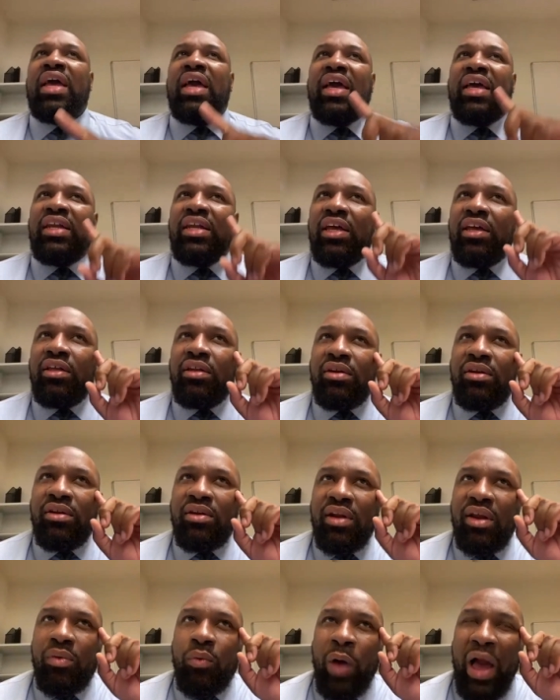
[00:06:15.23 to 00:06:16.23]
and
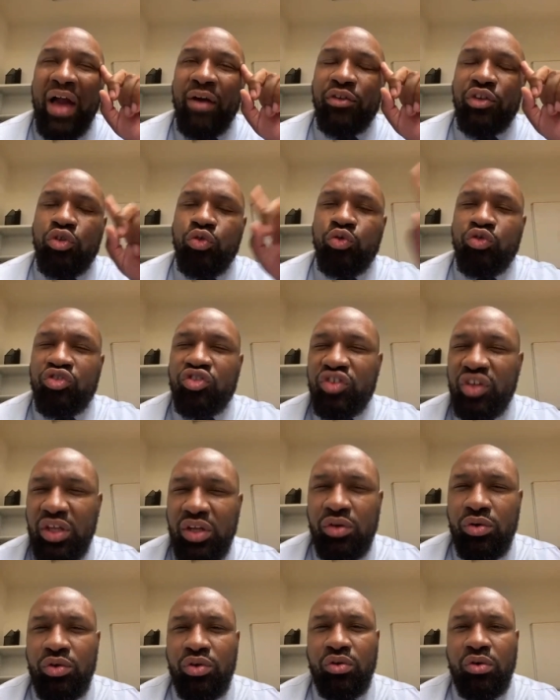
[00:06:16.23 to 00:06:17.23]
then how you see
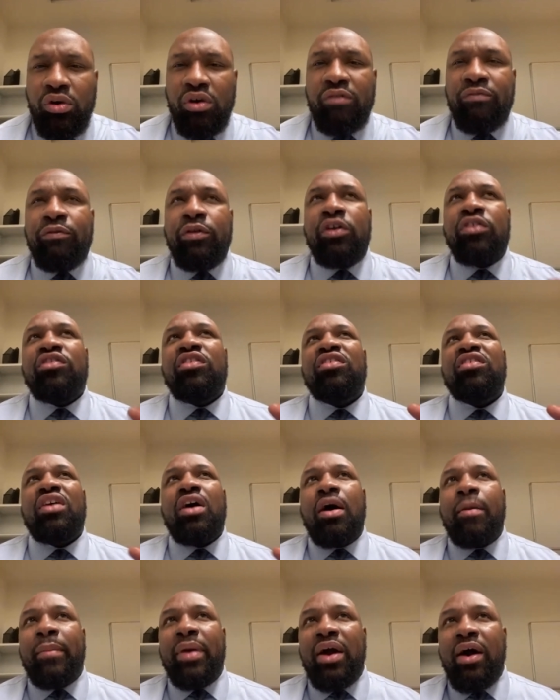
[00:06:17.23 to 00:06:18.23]
New York versus
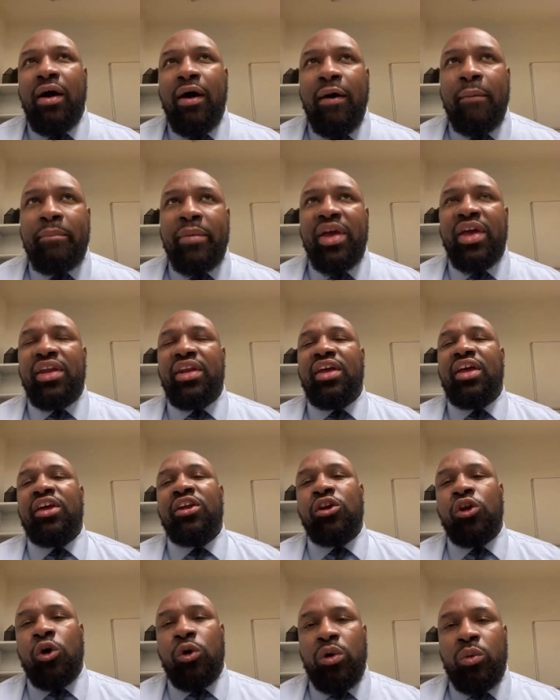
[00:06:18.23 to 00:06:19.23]
coming up in it
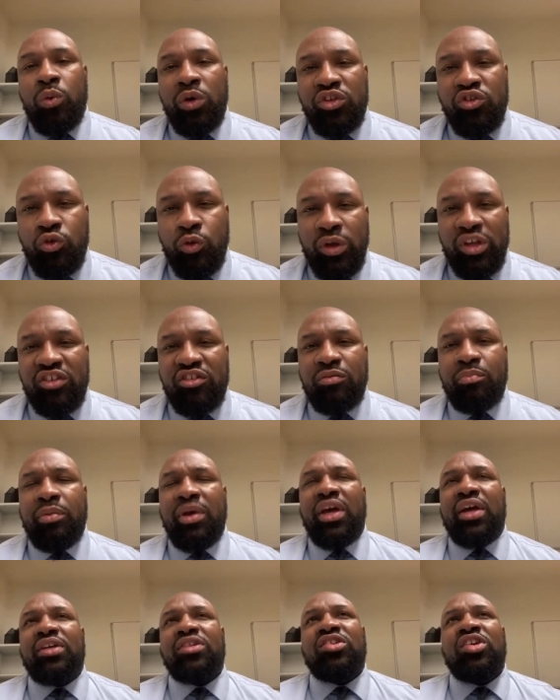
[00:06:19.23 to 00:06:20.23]
and knowing what to
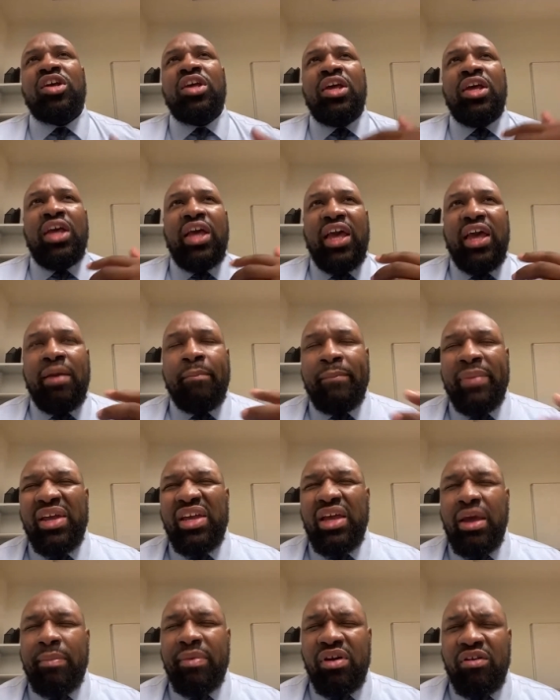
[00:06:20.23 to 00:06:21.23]
expect and
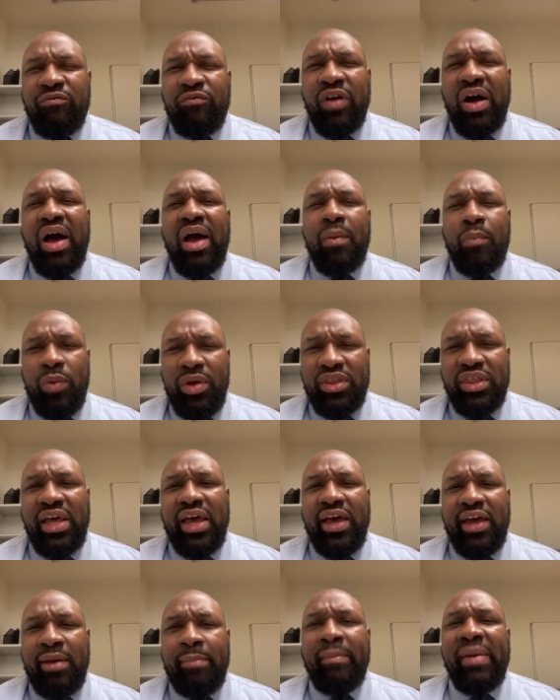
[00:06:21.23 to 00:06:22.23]
being able to vibe with
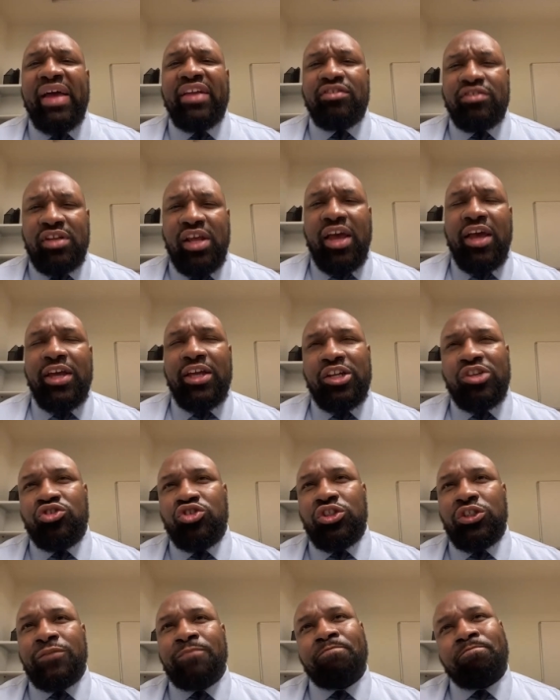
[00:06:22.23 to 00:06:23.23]
that and match that
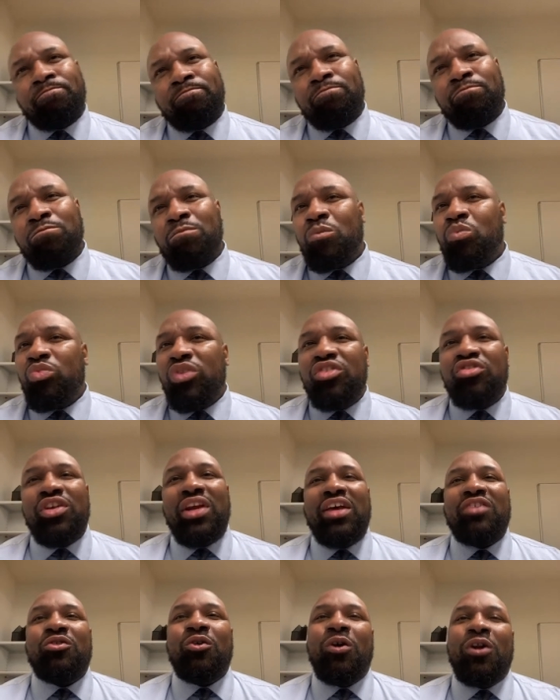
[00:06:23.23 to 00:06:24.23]
energy. So
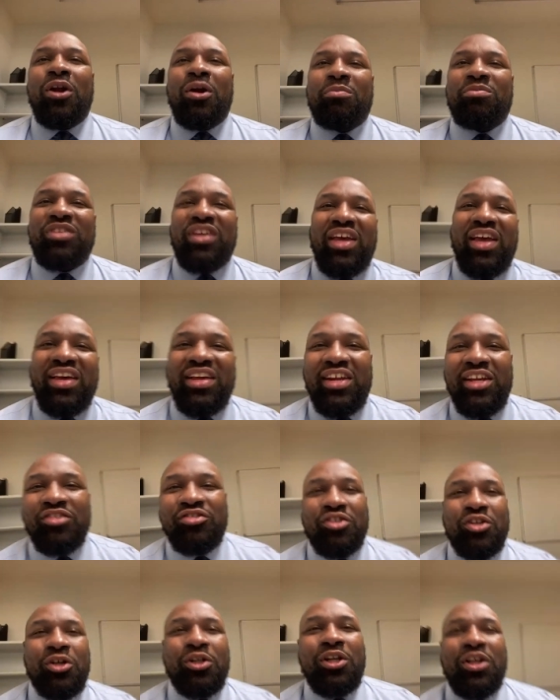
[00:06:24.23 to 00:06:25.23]
that's all I'm
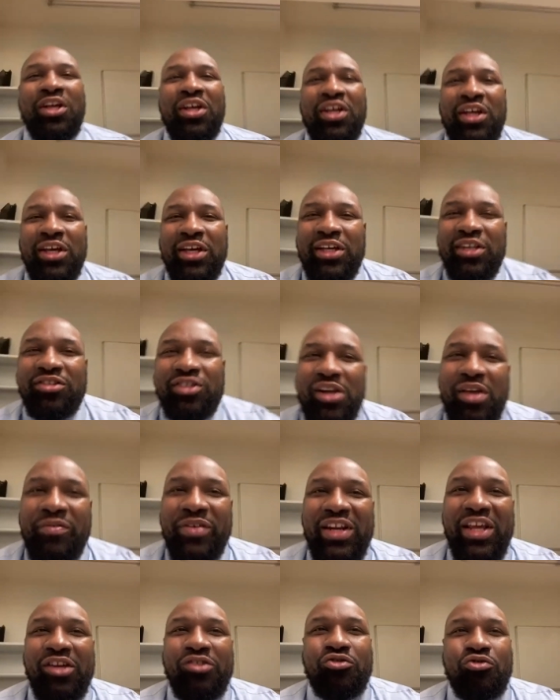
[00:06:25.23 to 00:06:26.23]
saying. It's
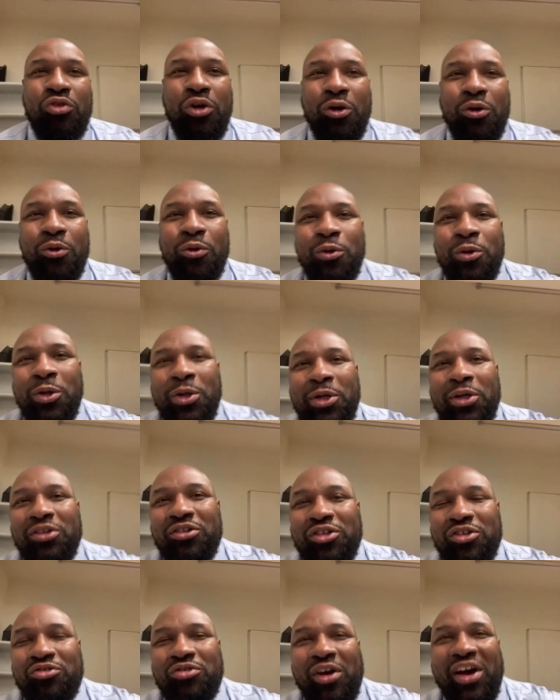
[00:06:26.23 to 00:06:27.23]
an everyday struggle
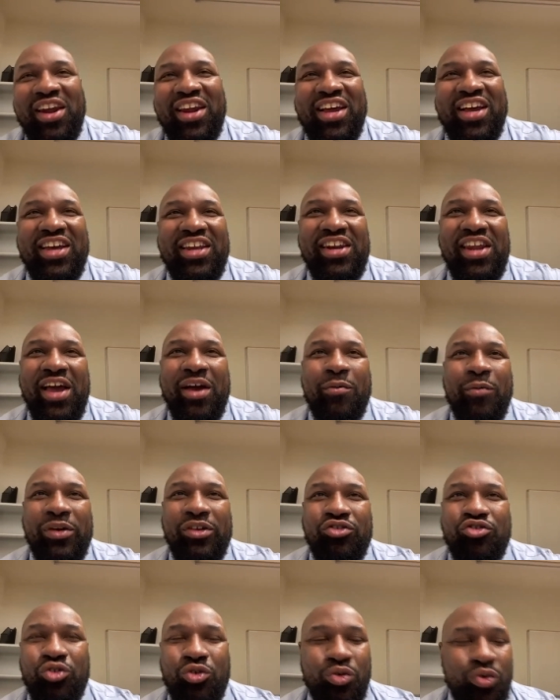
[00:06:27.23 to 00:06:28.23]
to try to
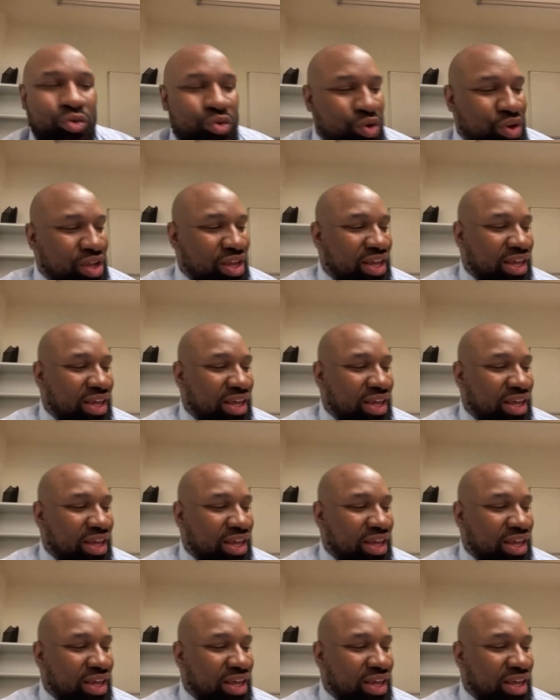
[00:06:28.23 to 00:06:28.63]
connect with Drew.